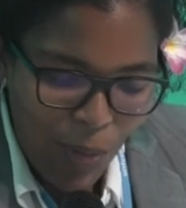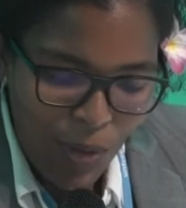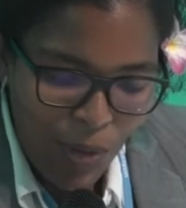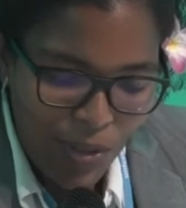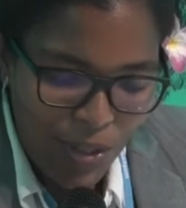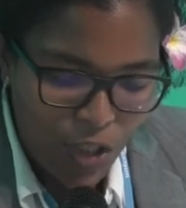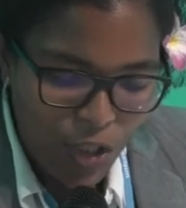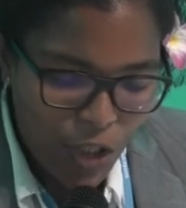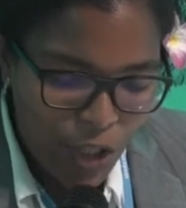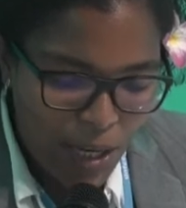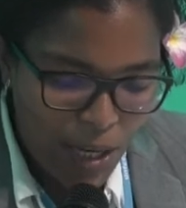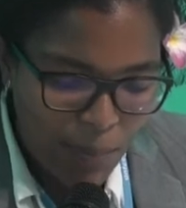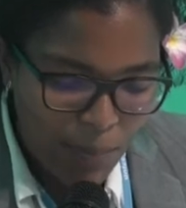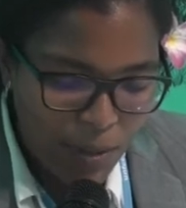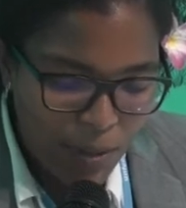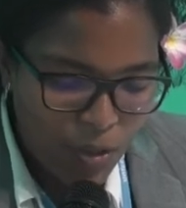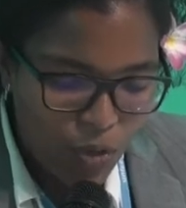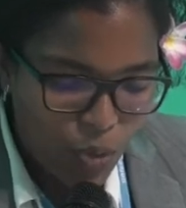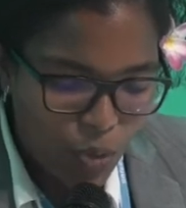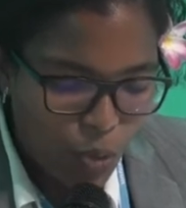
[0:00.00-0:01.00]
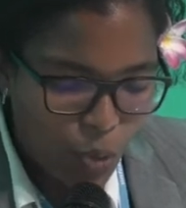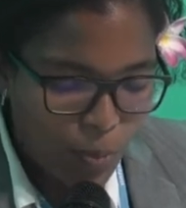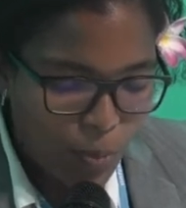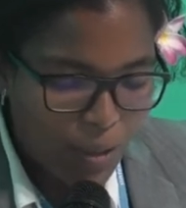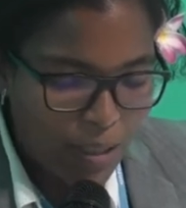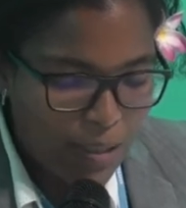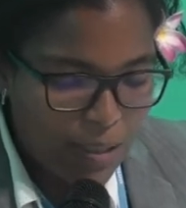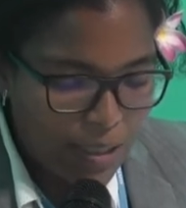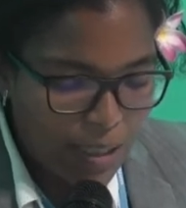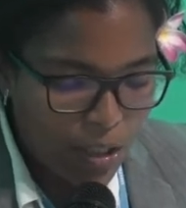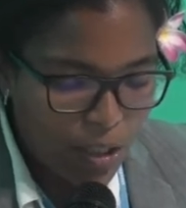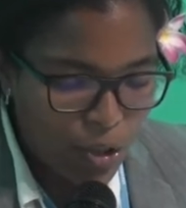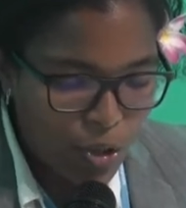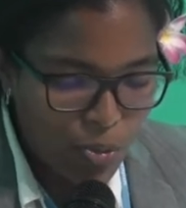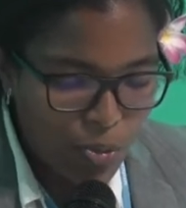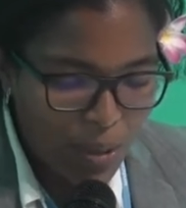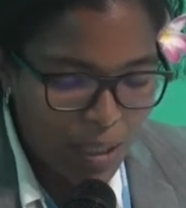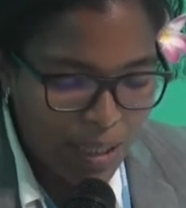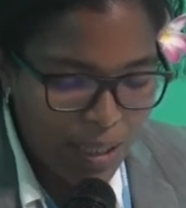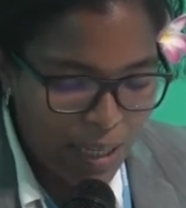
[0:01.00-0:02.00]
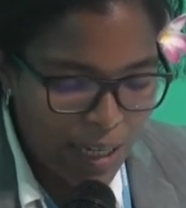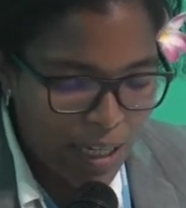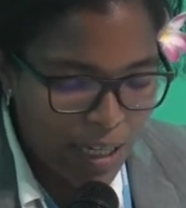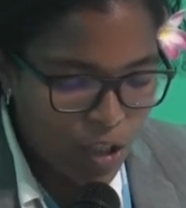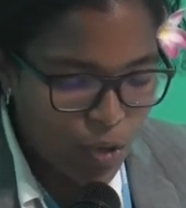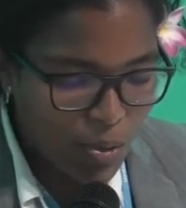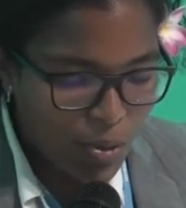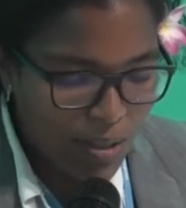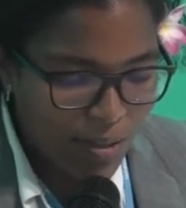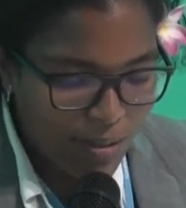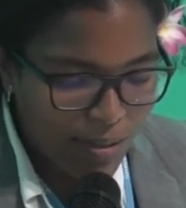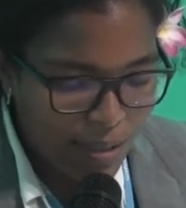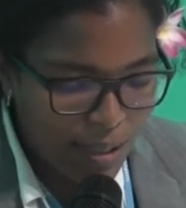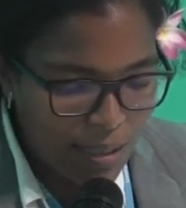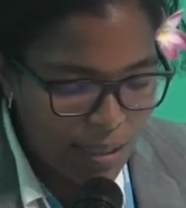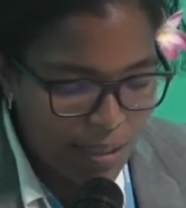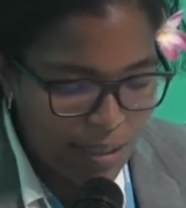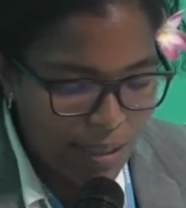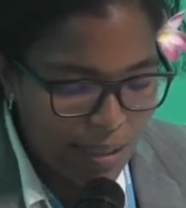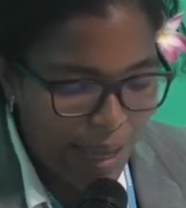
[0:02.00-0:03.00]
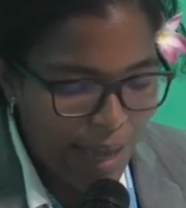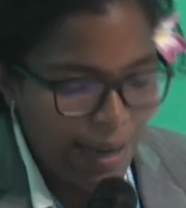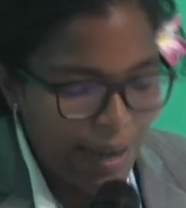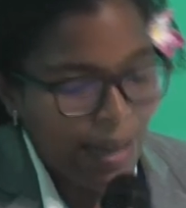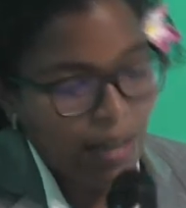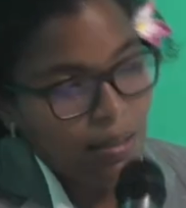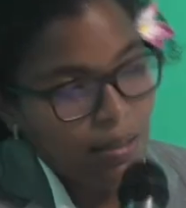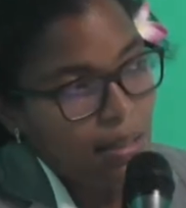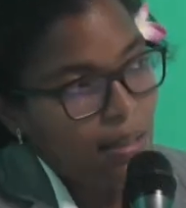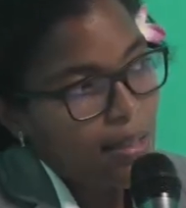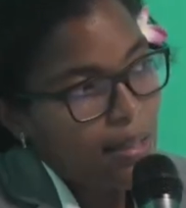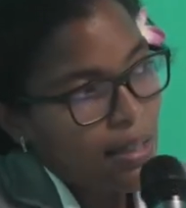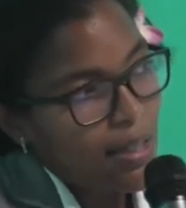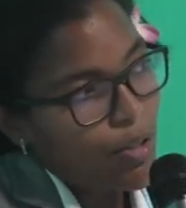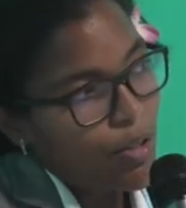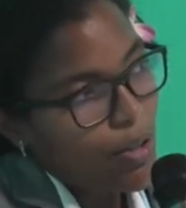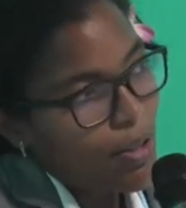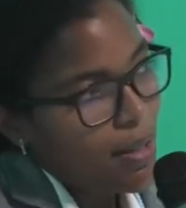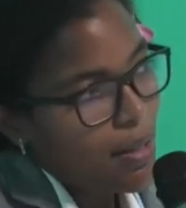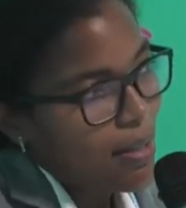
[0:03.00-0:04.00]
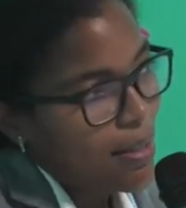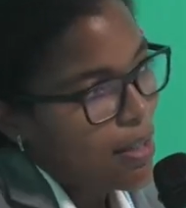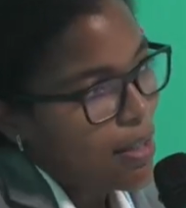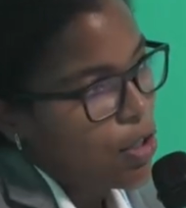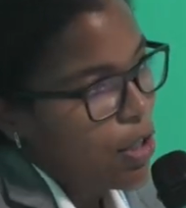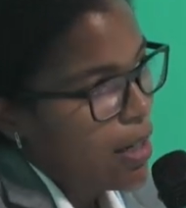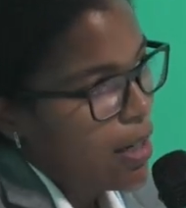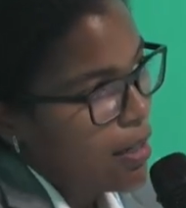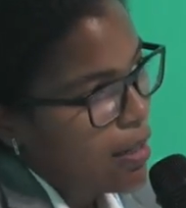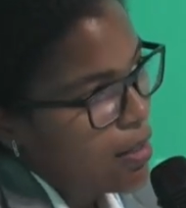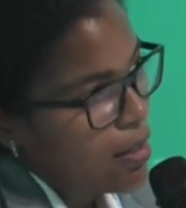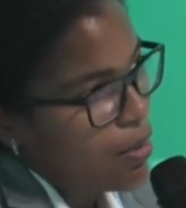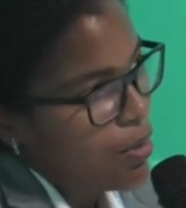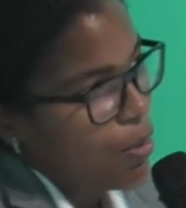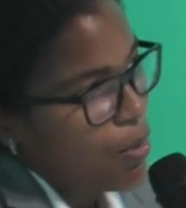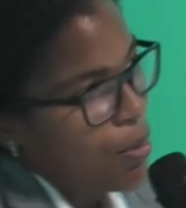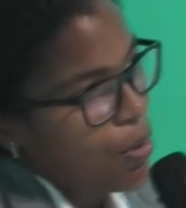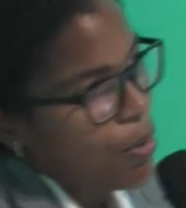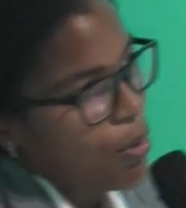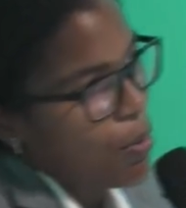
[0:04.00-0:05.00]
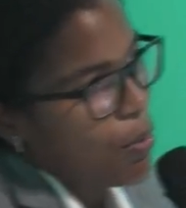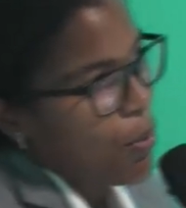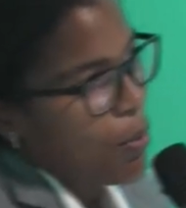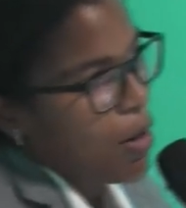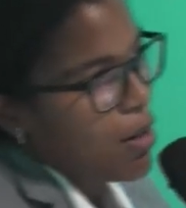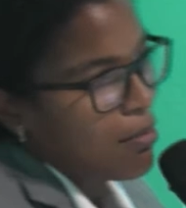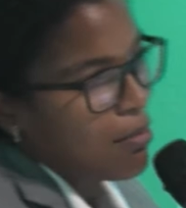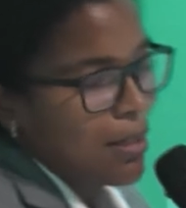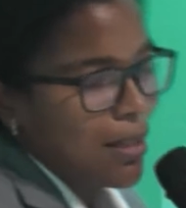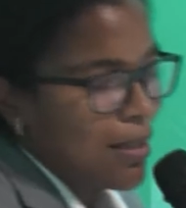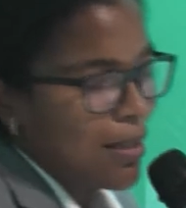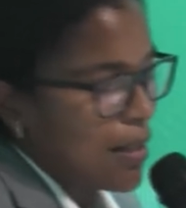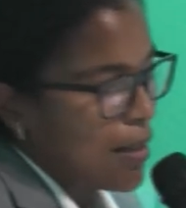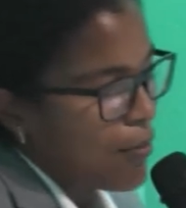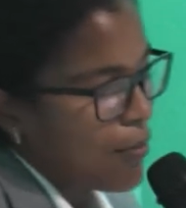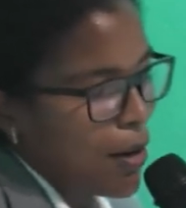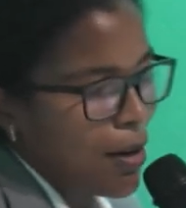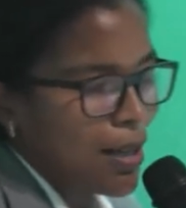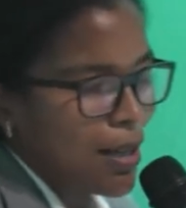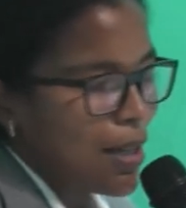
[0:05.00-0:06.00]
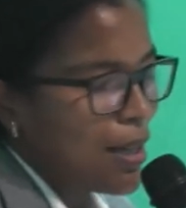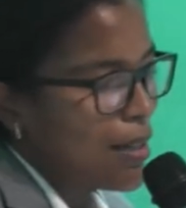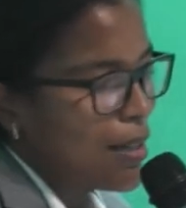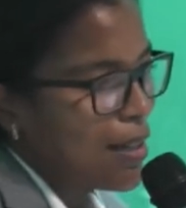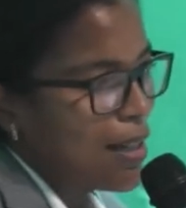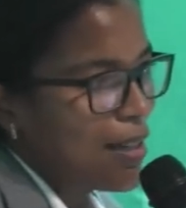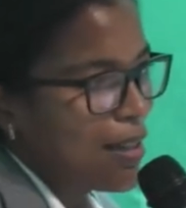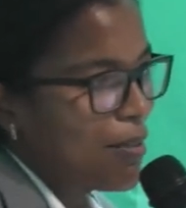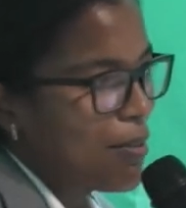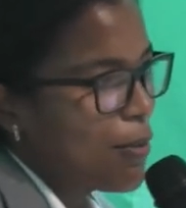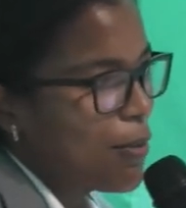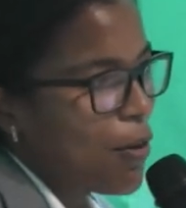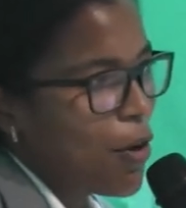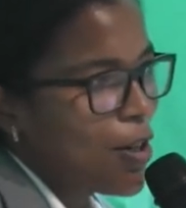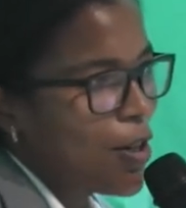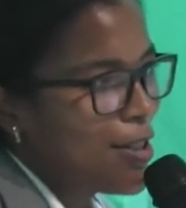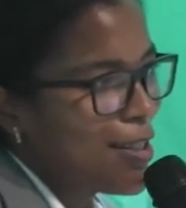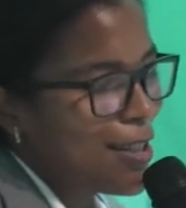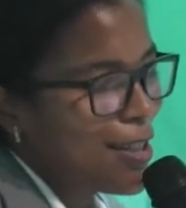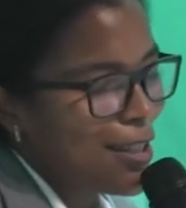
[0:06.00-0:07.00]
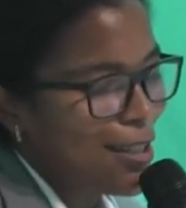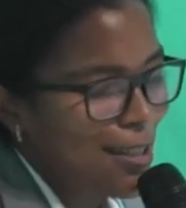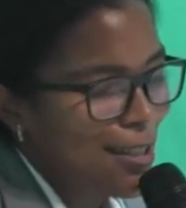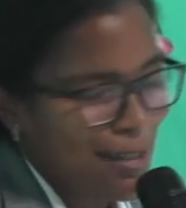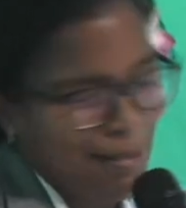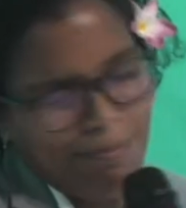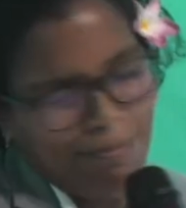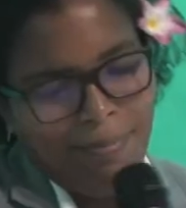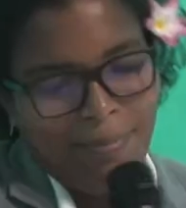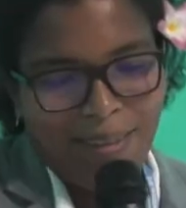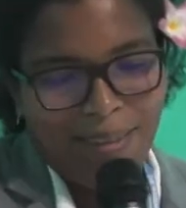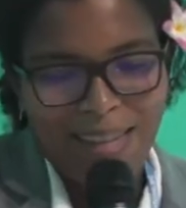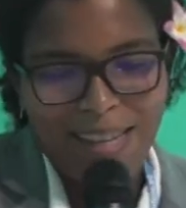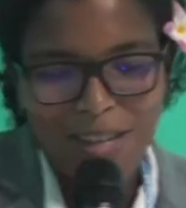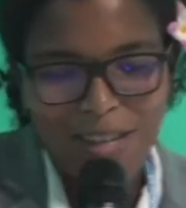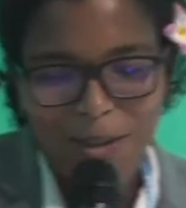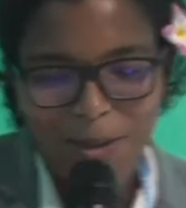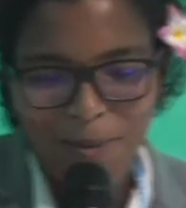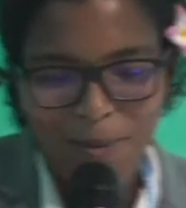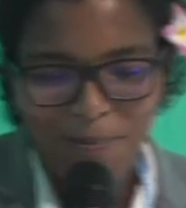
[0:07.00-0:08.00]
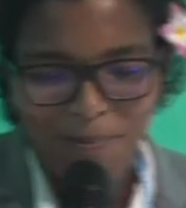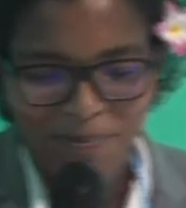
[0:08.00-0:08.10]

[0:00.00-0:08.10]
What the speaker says: will the Champions Group continue to engage with SIDS and LDCs on this agenda? So we're listening very keenly. We've heard SIDS. Thank you. Yeah,